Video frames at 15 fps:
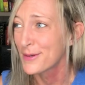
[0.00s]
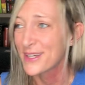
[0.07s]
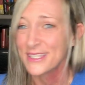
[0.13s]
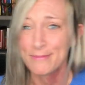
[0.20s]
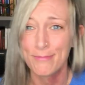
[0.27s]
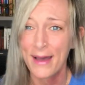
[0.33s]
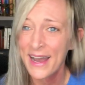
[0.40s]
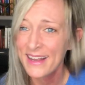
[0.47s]

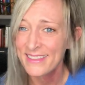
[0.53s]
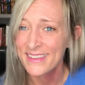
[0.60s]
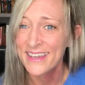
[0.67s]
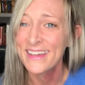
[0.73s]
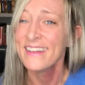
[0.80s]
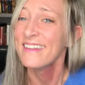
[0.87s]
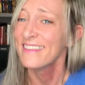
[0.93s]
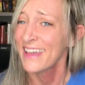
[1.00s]
because back
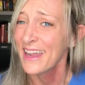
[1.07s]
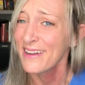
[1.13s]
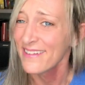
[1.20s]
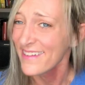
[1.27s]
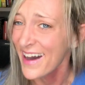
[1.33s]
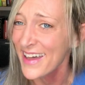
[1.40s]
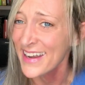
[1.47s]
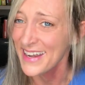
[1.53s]
then they
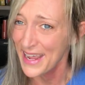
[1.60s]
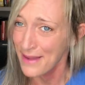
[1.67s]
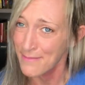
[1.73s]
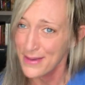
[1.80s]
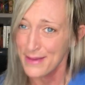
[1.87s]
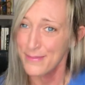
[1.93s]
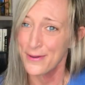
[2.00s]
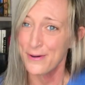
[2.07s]
knew how to name
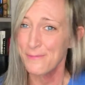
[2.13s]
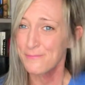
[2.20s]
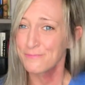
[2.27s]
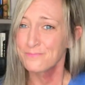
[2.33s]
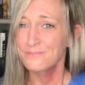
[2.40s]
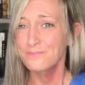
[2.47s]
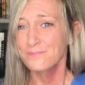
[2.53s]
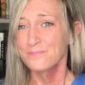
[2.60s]
people.
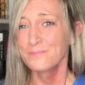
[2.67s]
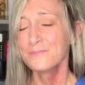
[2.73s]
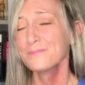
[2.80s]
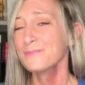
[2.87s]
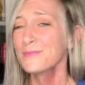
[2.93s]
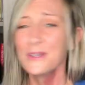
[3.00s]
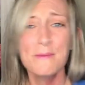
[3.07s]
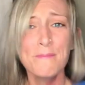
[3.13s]

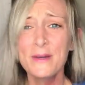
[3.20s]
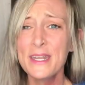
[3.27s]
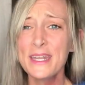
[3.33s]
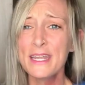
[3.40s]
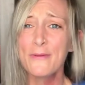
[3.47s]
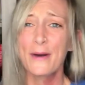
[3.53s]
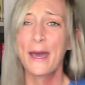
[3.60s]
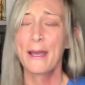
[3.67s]
But
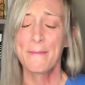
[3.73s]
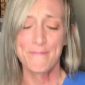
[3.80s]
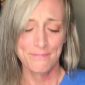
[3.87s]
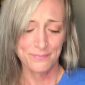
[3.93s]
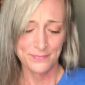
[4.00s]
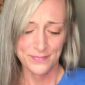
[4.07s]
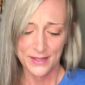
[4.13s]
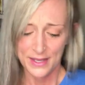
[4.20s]
anyway,
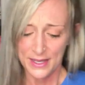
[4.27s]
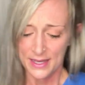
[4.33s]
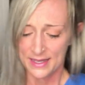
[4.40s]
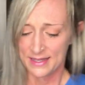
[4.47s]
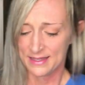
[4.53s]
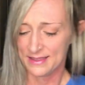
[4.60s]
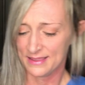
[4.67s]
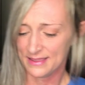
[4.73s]

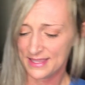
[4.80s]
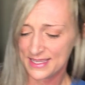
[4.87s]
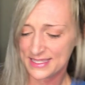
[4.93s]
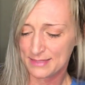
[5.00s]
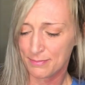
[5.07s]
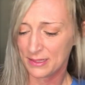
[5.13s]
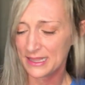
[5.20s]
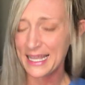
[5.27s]

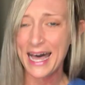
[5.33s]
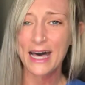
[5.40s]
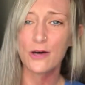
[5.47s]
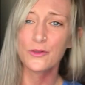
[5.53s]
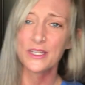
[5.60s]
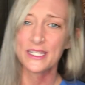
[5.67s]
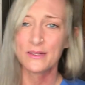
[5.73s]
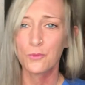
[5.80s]
this
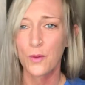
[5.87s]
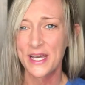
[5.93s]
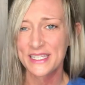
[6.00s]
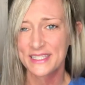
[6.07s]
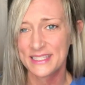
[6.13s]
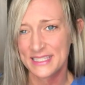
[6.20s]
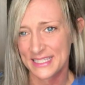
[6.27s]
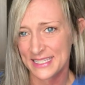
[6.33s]
Plowden
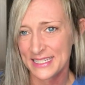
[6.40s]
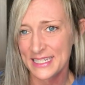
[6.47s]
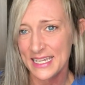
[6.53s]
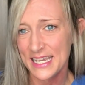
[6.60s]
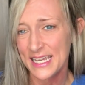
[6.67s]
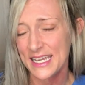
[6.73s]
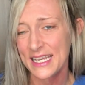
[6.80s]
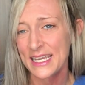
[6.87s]
Weston,
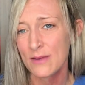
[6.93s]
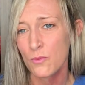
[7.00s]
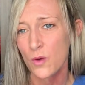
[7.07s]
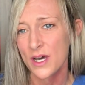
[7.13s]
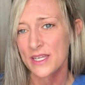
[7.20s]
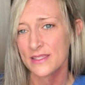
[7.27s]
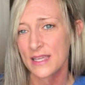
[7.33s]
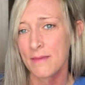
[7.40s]
he
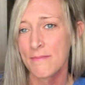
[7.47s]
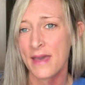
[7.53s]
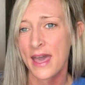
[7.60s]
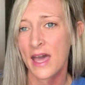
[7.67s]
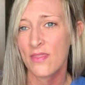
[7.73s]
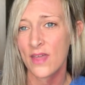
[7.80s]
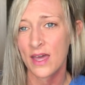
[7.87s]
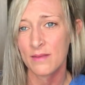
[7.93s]
was a
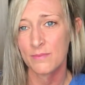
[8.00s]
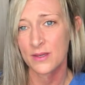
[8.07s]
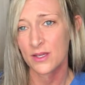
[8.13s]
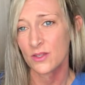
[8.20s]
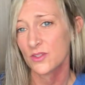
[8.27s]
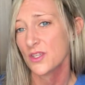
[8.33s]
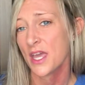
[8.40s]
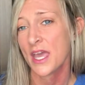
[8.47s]
man that
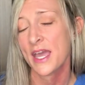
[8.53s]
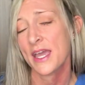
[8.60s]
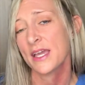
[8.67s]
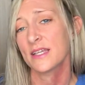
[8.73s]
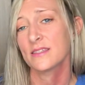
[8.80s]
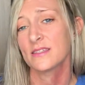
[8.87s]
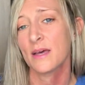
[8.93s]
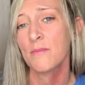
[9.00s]
built
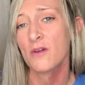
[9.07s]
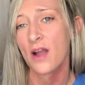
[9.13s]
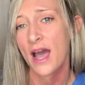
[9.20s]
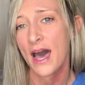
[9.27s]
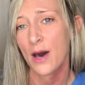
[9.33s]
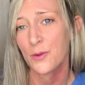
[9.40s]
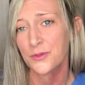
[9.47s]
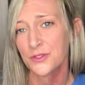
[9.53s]
a summer
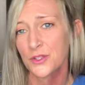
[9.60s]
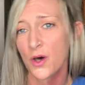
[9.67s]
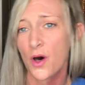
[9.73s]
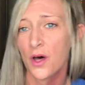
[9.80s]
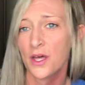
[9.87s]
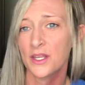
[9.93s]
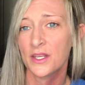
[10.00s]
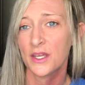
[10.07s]
house
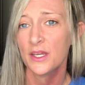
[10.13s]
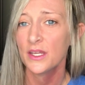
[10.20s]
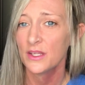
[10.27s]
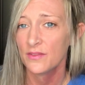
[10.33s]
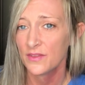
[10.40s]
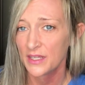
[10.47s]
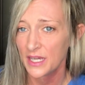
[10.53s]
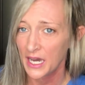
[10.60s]
on
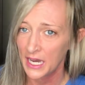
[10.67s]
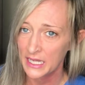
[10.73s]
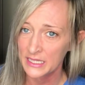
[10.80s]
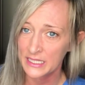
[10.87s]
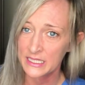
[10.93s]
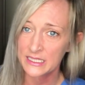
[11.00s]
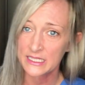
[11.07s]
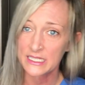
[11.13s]
the
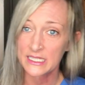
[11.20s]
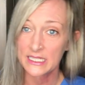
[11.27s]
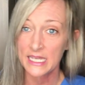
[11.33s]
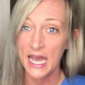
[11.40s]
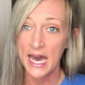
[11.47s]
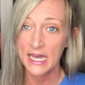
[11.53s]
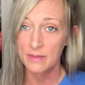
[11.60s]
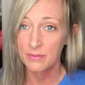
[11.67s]
island. He
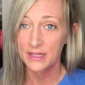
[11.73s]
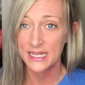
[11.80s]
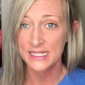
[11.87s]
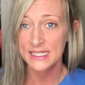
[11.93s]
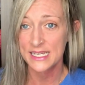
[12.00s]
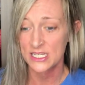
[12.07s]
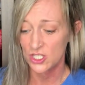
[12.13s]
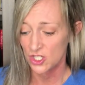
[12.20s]
had a
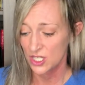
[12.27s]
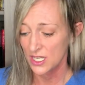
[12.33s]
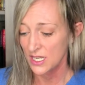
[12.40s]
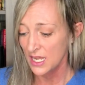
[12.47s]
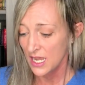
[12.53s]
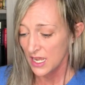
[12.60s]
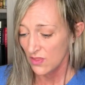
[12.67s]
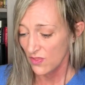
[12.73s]

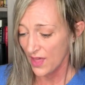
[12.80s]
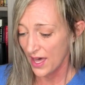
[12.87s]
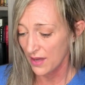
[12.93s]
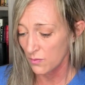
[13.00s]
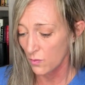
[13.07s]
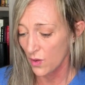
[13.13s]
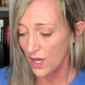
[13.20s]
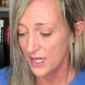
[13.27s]
plantation
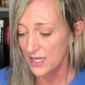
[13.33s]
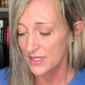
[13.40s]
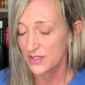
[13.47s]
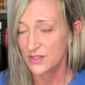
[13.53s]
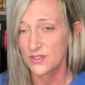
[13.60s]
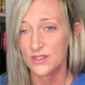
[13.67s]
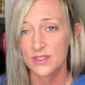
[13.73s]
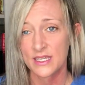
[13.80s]
that
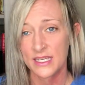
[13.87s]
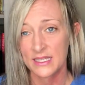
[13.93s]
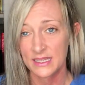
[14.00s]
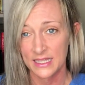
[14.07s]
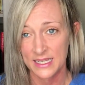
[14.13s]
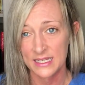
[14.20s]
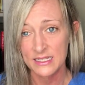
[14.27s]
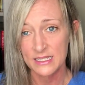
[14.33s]
was
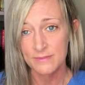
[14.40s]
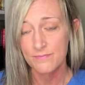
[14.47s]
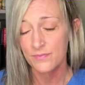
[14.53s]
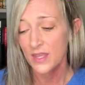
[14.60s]
inland